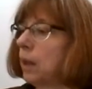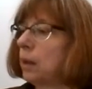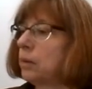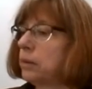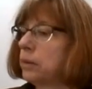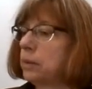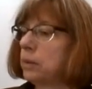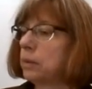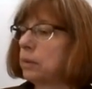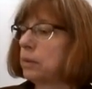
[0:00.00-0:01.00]
It's
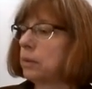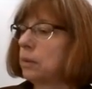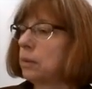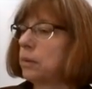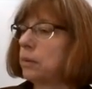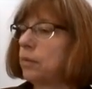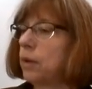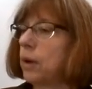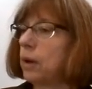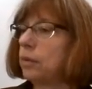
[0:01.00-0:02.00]
at
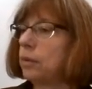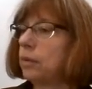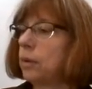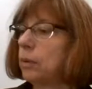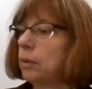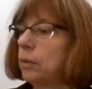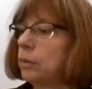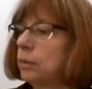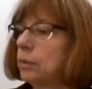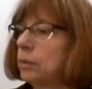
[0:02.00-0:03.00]
5. No,
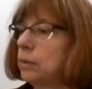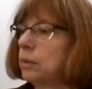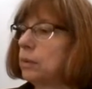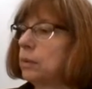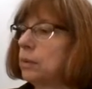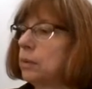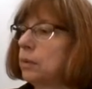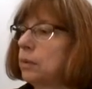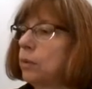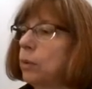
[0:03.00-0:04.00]
it's
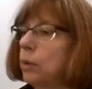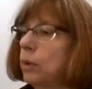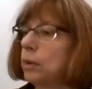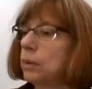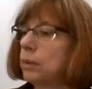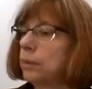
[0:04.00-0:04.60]
at 4.